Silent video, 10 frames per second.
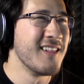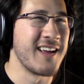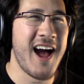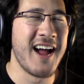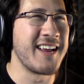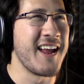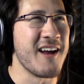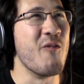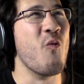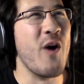Like, I
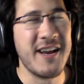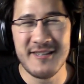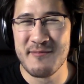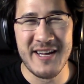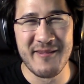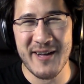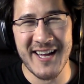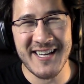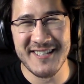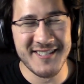can't wait to meet him
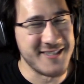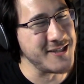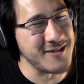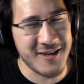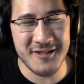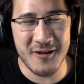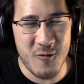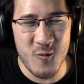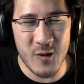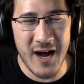again. He's just such a
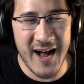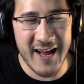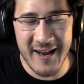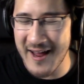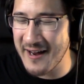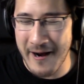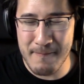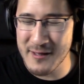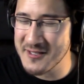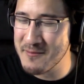cool guy, and I
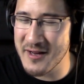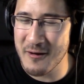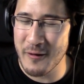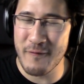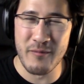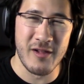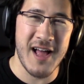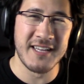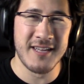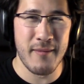miss him dearly from the
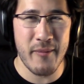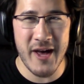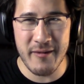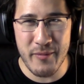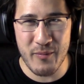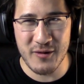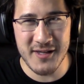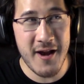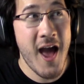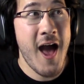last time I met him in
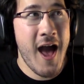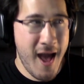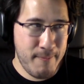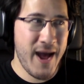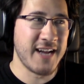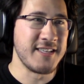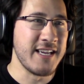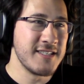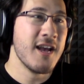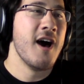person at PAX
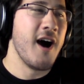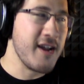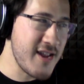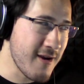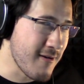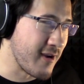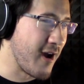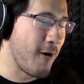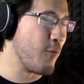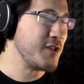East a year
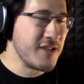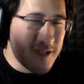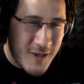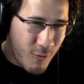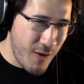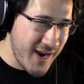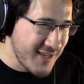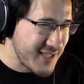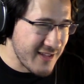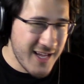ago, which is
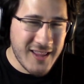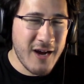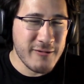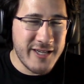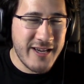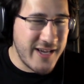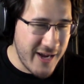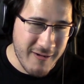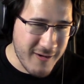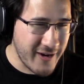crazy. Like, that was a
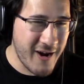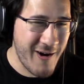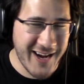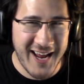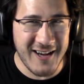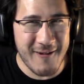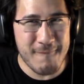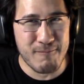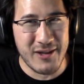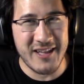year ago. I can't
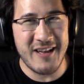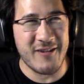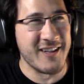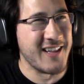even believe it.